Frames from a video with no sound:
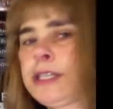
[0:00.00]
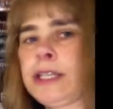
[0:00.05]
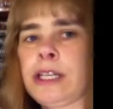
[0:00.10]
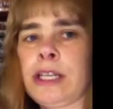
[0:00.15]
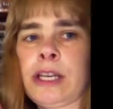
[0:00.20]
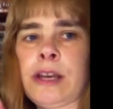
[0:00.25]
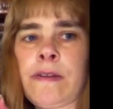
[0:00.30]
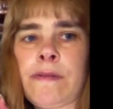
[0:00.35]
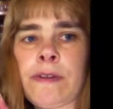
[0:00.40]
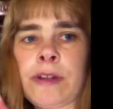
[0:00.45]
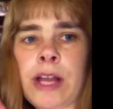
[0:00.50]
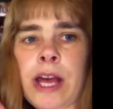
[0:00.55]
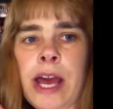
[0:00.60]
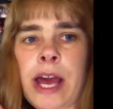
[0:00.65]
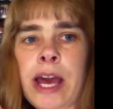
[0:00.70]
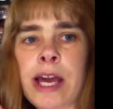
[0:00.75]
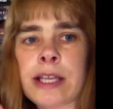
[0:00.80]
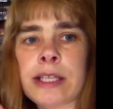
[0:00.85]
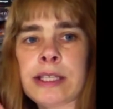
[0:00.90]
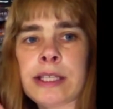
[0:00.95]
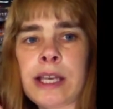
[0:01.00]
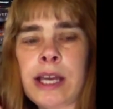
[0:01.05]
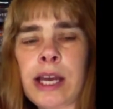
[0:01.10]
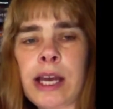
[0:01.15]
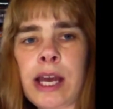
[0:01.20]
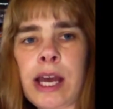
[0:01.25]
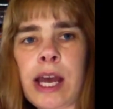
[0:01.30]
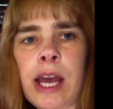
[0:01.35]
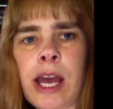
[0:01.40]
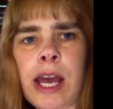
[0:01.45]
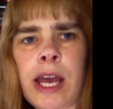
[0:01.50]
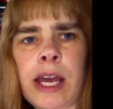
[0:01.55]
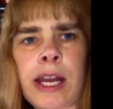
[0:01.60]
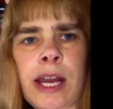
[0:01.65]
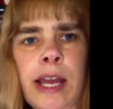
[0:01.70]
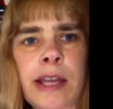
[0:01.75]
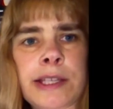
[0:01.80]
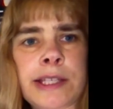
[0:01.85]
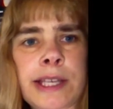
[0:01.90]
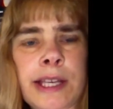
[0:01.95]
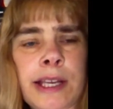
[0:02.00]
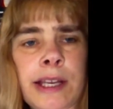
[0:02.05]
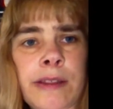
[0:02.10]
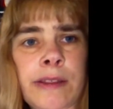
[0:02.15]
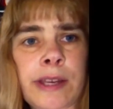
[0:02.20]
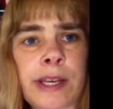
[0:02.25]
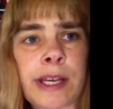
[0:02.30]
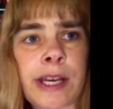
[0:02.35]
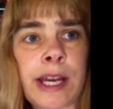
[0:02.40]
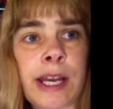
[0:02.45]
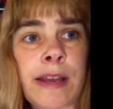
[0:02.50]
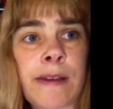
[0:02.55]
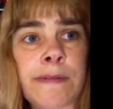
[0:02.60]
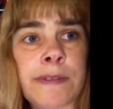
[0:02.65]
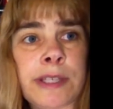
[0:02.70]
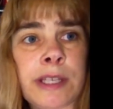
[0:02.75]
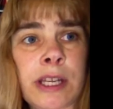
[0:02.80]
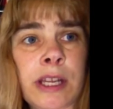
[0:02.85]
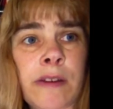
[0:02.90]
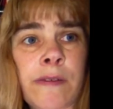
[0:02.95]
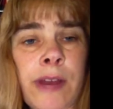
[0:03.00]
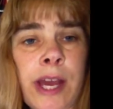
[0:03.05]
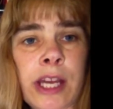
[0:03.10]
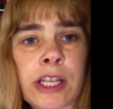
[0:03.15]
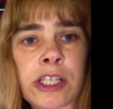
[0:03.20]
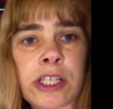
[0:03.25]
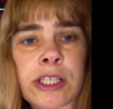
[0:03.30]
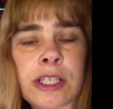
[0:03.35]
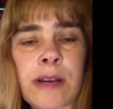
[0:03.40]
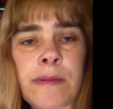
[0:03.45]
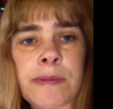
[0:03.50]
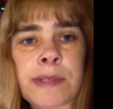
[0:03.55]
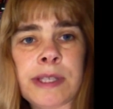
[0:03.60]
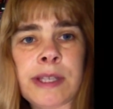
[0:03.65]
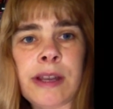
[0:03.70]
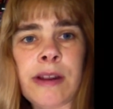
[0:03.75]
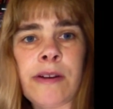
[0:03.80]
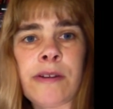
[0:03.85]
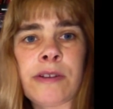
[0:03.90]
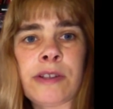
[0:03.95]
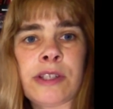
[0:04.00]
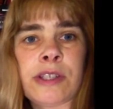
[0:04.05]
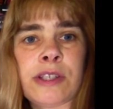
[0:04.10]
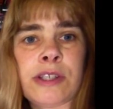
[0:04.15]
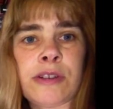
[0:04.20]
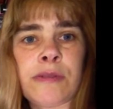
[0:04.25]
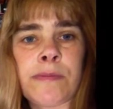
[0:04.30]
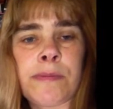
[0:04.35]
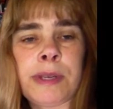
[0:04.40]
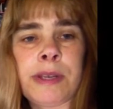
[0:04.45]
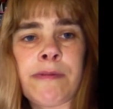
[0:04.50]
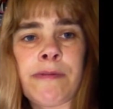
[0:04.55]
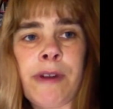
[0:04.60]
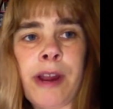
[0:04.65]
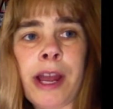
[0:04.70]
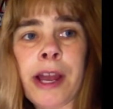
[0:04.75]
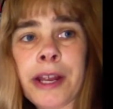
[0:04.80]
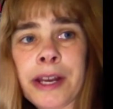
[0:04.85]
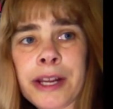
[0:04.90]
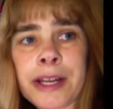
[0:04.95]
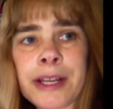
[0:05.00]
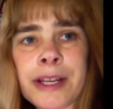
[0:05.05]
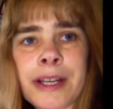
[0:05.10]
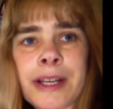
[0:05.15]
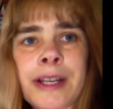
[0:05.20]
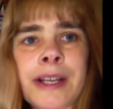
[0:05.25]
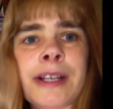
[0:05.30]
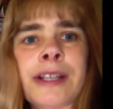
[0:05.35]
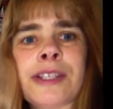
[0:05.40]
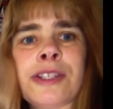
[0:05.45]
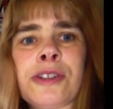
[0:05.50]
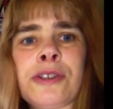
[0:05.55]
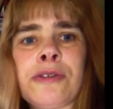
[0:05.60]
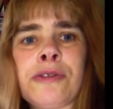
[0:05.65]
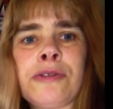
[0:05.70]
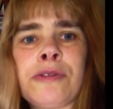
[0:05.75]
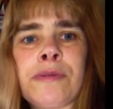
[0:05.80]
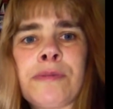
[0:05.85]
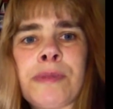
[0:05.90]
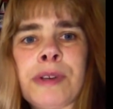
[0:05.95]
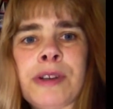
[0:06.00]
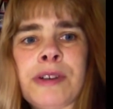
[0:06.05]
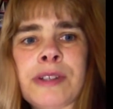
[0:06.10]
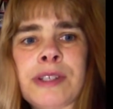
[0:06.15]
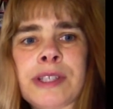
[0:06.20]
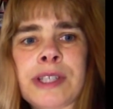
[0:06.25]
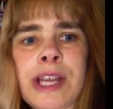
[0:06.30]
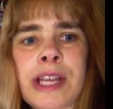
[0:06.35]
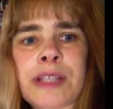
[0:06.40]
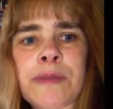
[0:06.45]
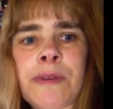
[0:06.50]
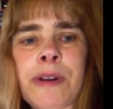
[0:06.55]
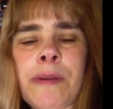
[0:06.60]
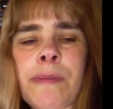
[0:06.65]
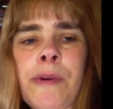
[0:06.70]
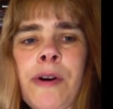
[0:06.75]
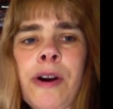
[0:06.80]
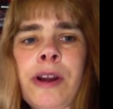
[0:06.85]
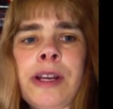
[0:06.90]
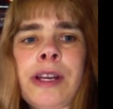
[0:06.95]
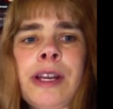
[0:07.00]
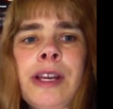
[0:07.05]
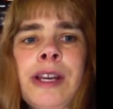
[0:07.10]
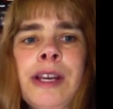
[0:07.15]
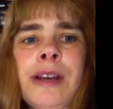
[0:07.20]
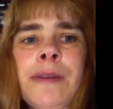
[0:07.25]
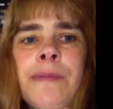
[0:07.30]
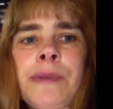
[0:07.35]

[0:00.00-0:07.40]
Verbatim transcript: City of Glass, and I think I have City of Ashes upstairs to be read soon because that's what I'm on.